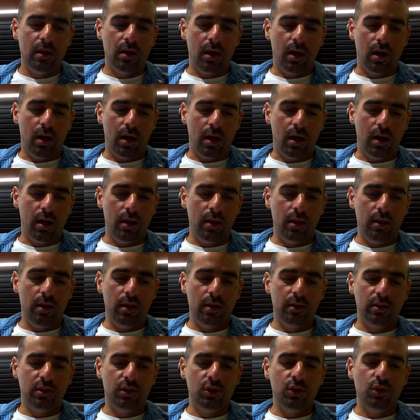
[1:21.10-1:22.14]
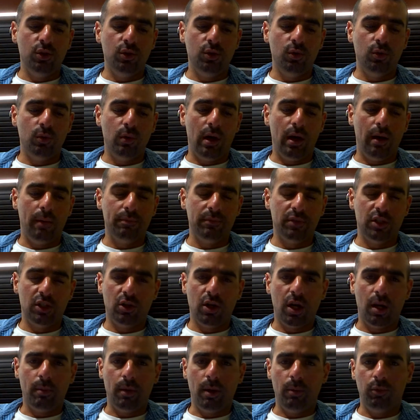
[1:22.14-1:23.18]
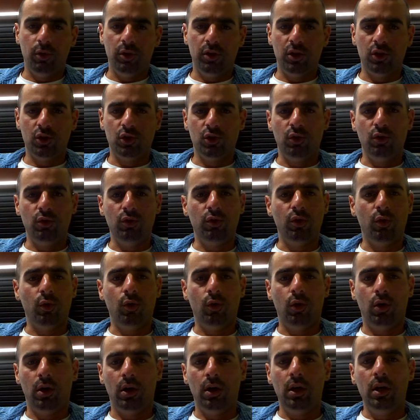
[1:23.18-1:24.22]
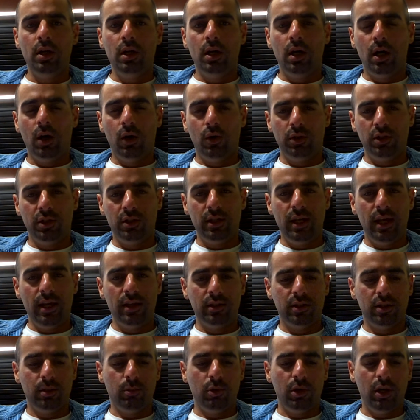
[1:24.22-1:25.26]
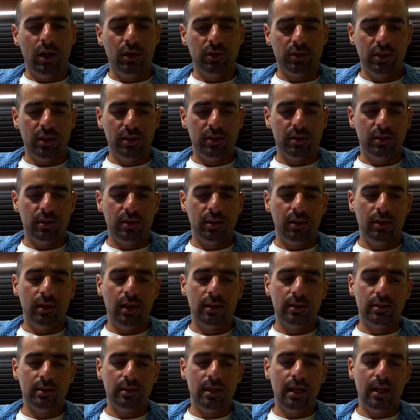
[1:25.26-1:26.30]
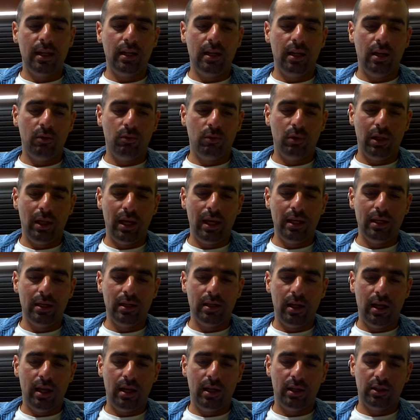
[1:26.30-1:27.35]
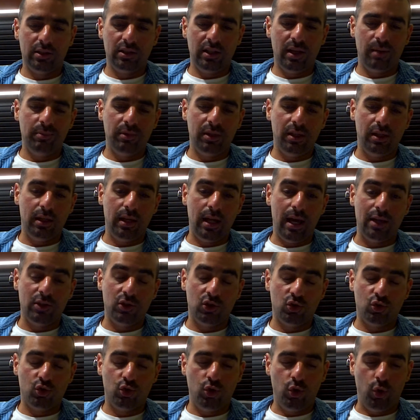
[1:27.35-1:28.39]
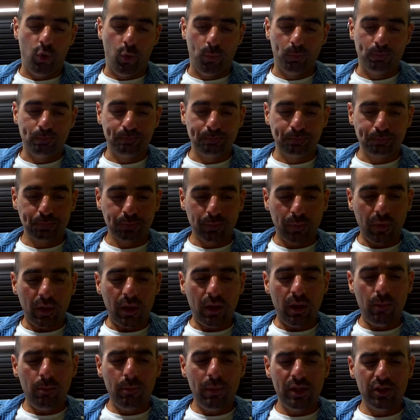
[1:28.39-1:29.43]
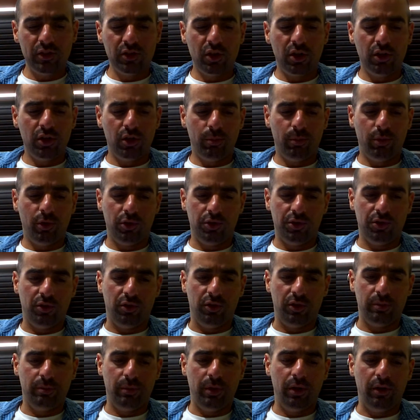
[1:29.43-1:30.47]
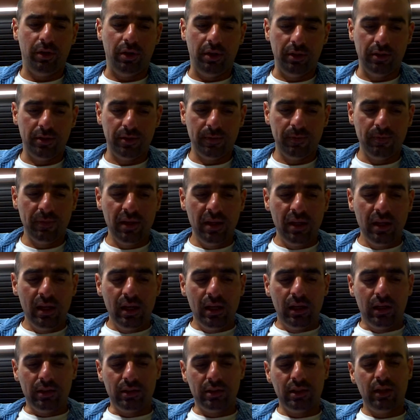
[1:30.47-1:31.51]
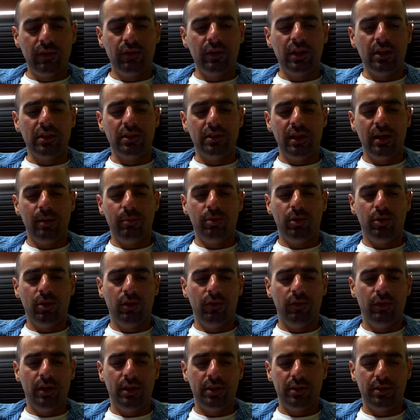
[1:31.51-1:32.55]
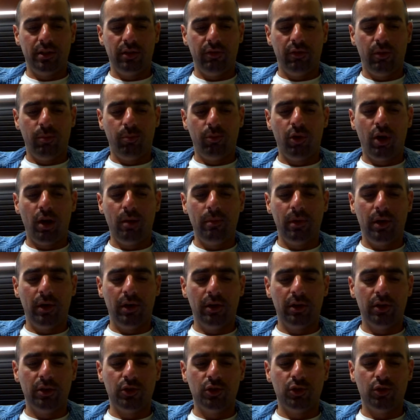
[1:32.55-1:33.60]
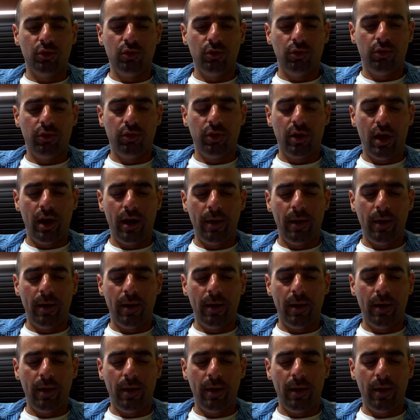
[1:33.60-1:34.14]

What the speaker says: to come up with the truth, or to take someone else that said it and relate it and accept it as true based on your personal experience. Let's give an example of this, of a primary good truth.